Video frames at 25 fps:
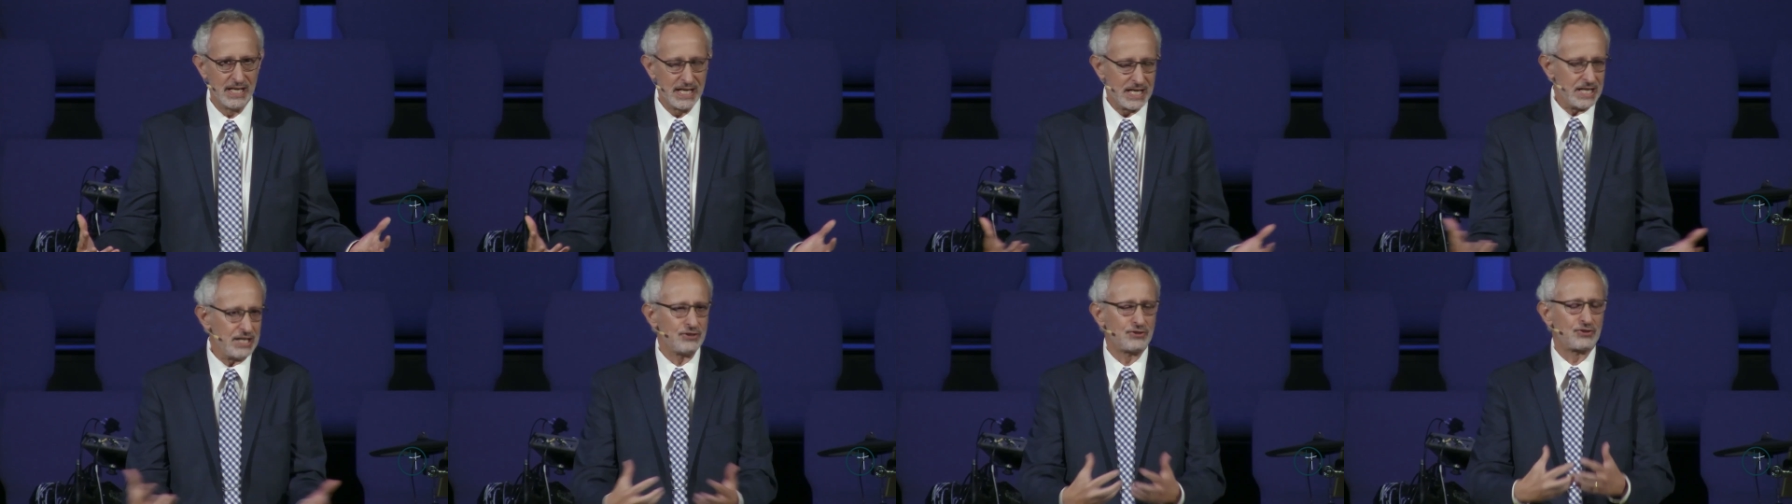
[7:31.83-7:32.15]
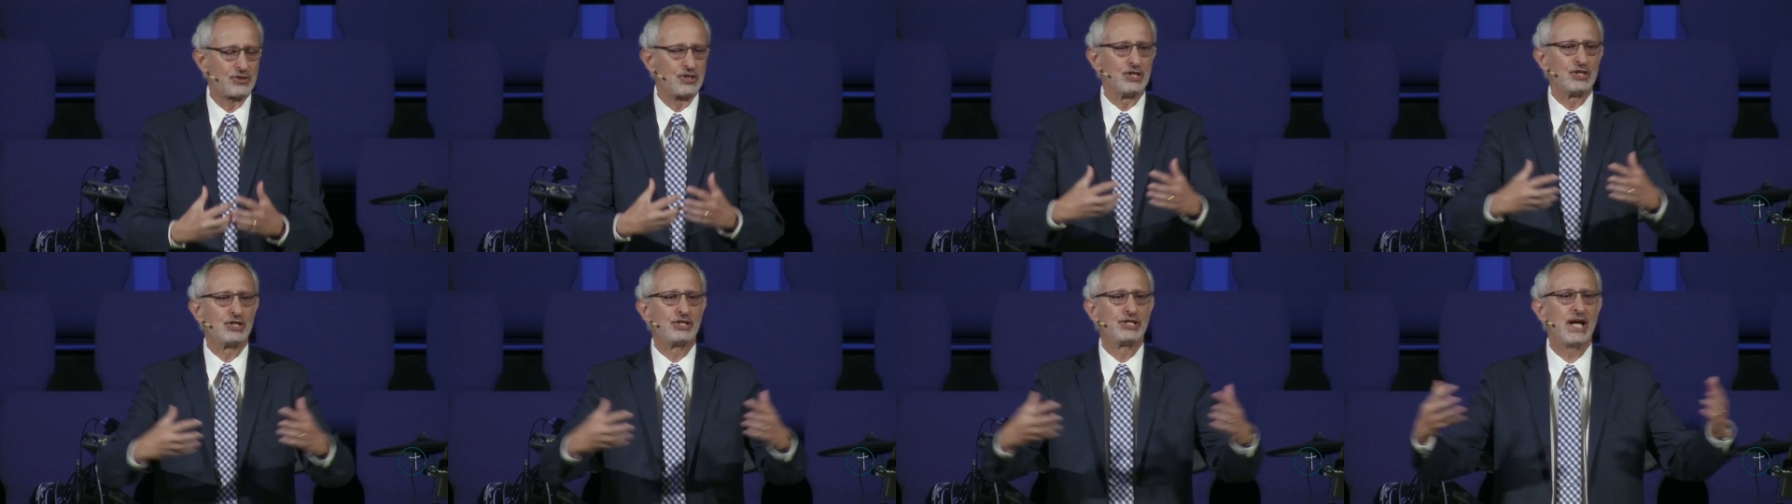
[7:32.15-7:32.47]

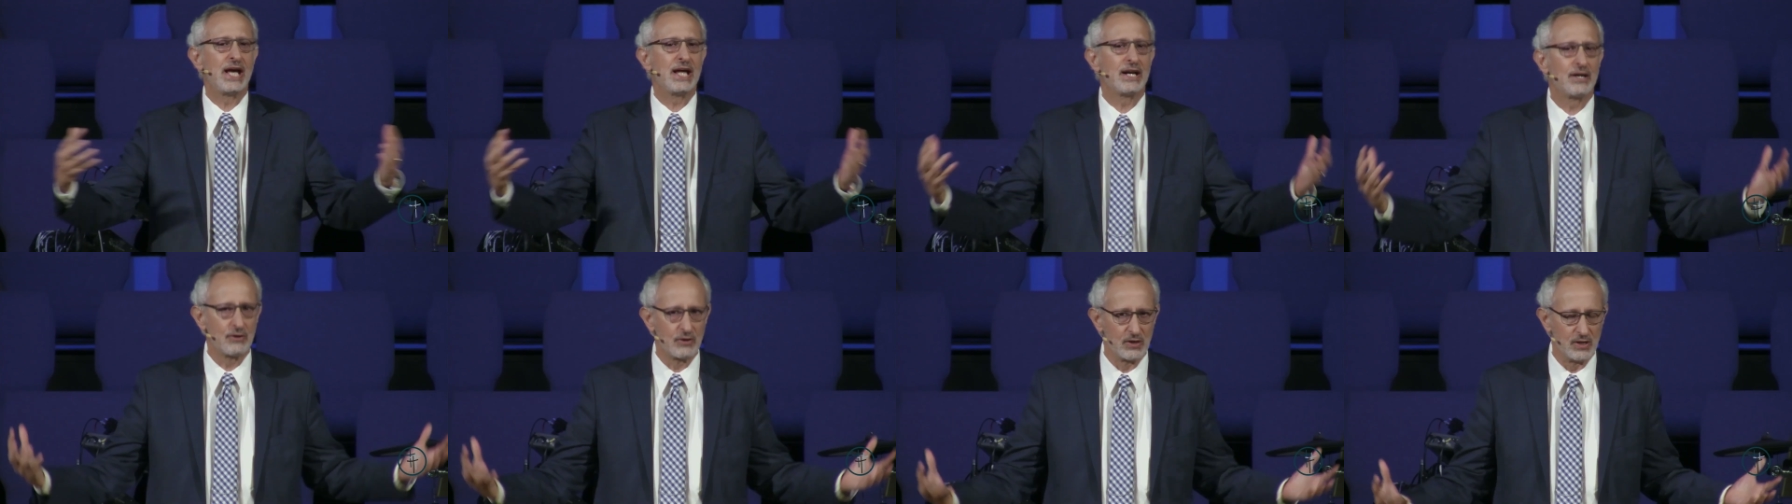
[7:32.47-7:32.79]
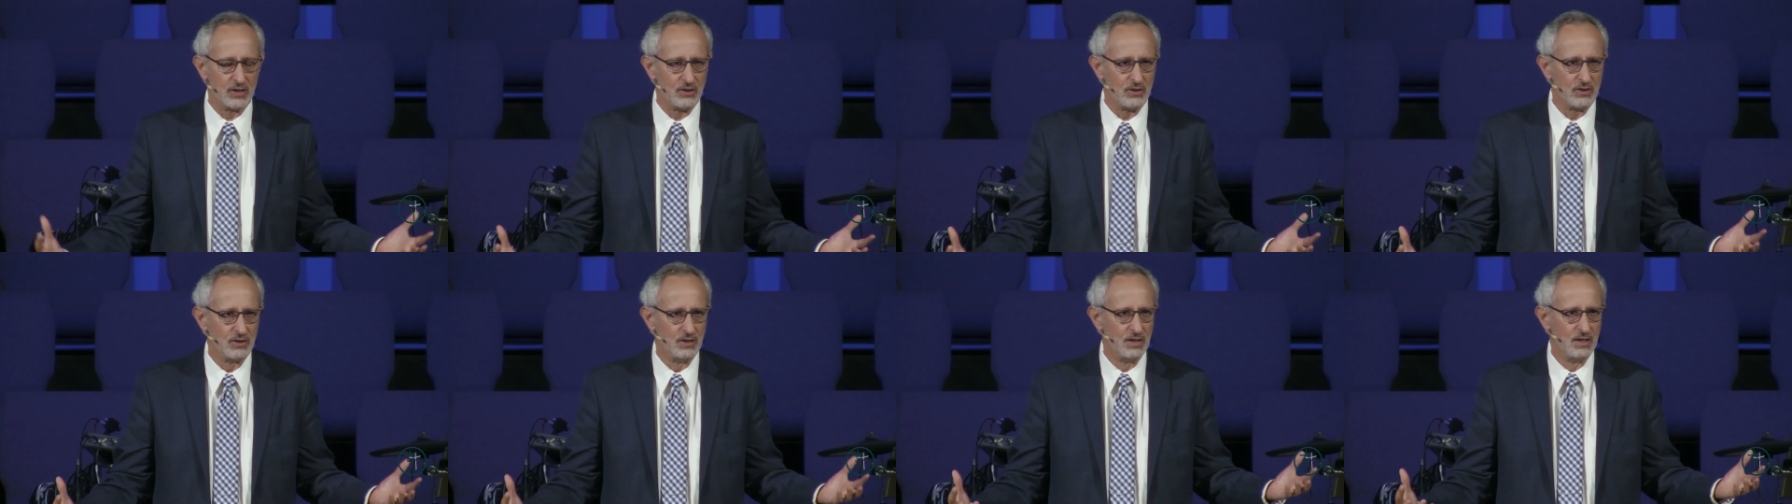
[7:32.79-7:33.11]
he's the
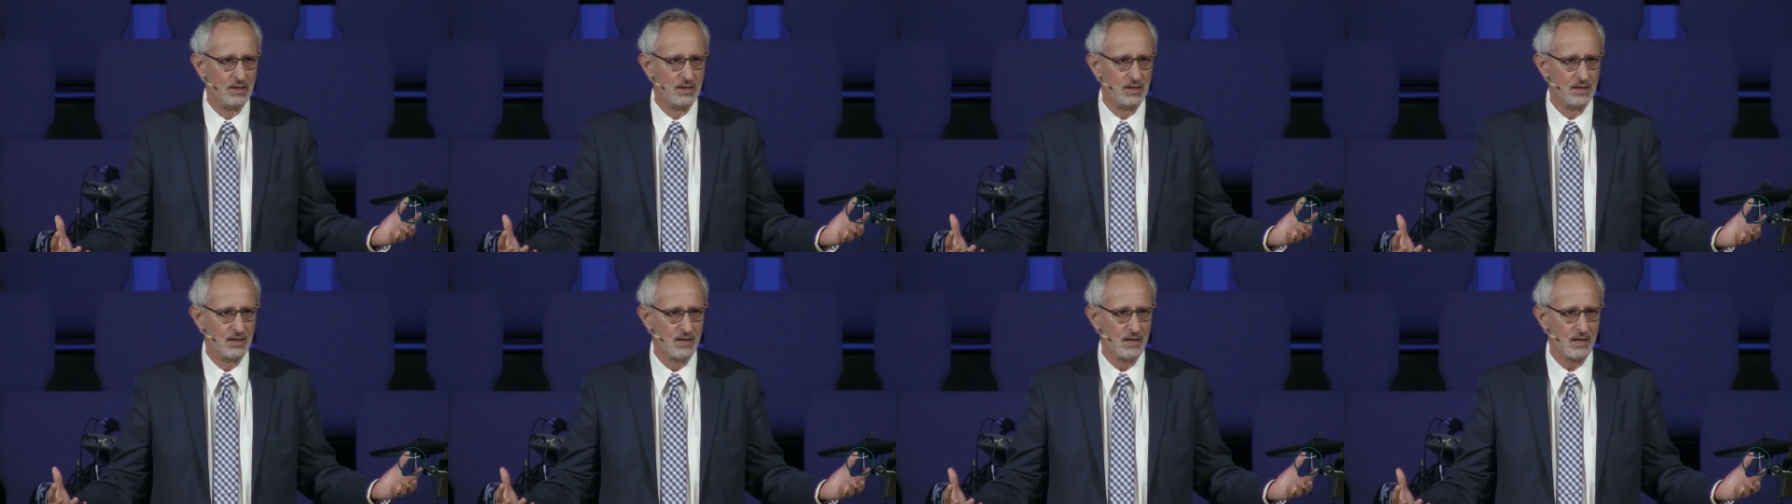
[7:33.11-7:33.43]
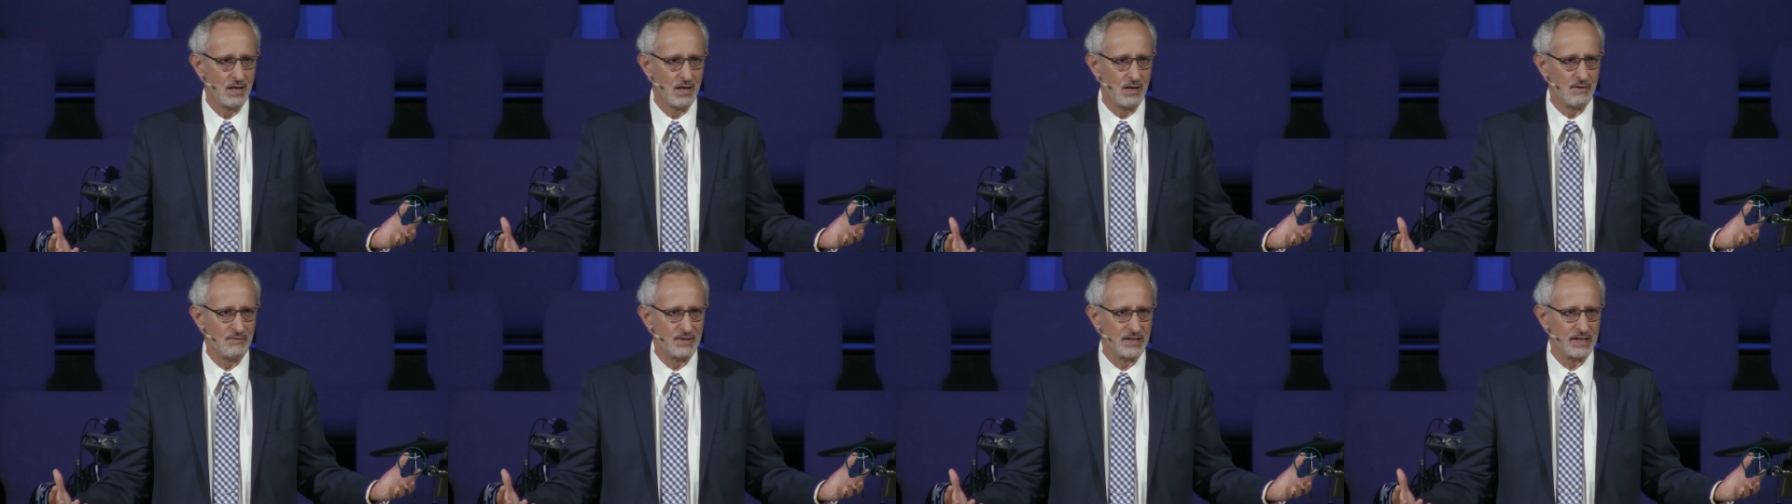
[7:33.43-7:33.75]
general
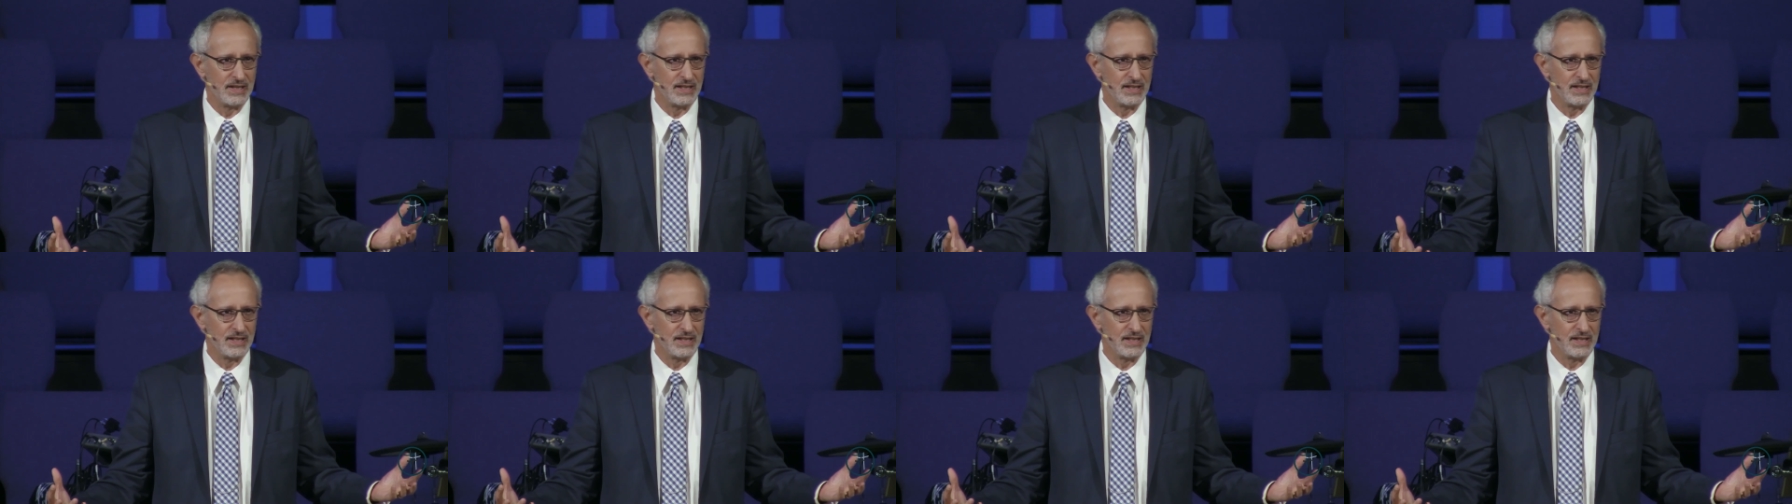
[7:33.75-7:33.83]
of